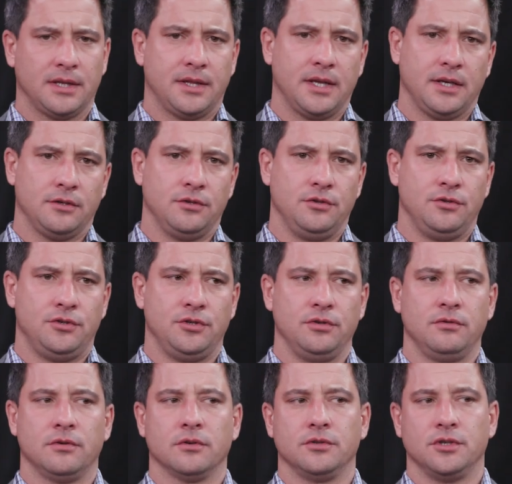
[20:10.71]
I think
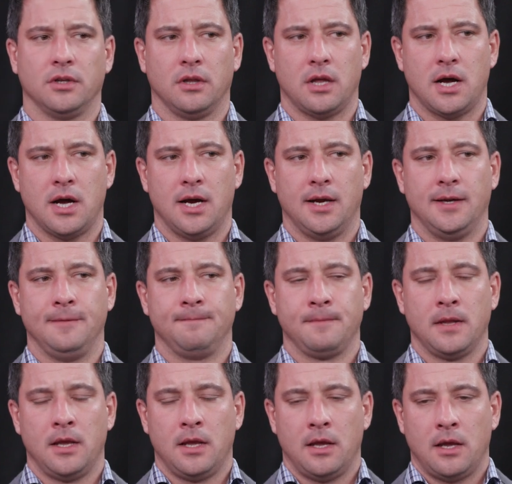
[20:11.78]
June or July,
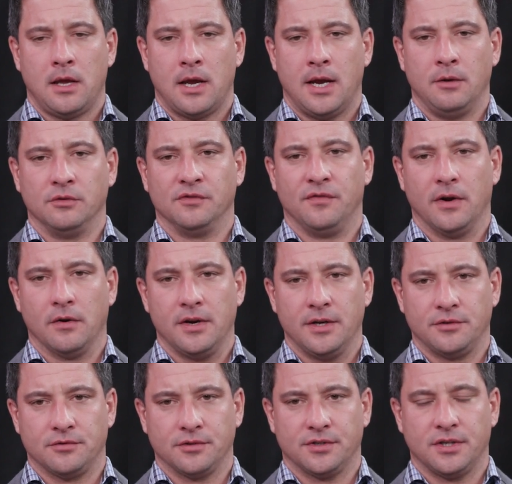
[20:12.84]
and it was very
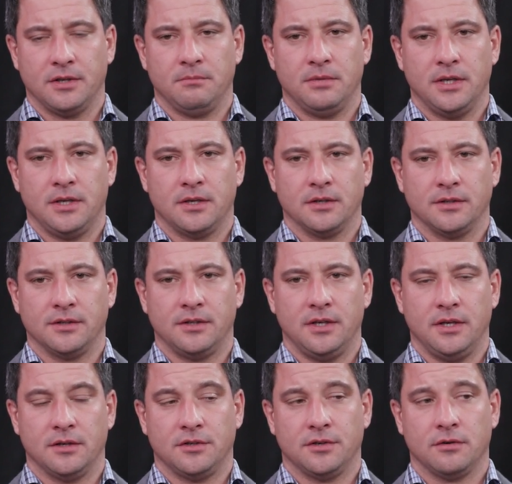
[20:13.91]
interesting because
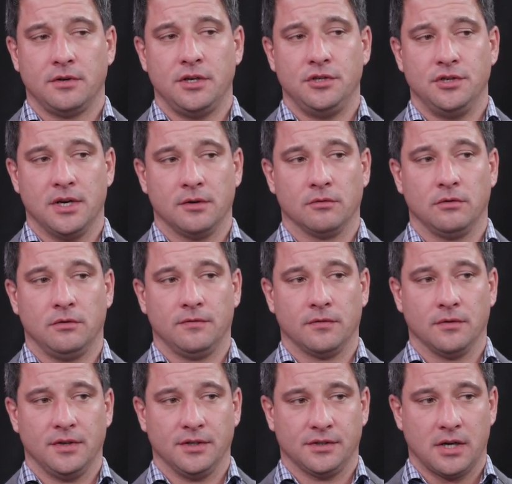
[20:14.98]
the Attorney General
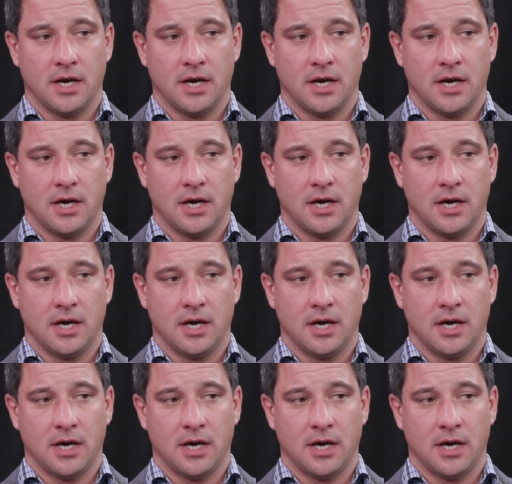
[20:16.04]
for this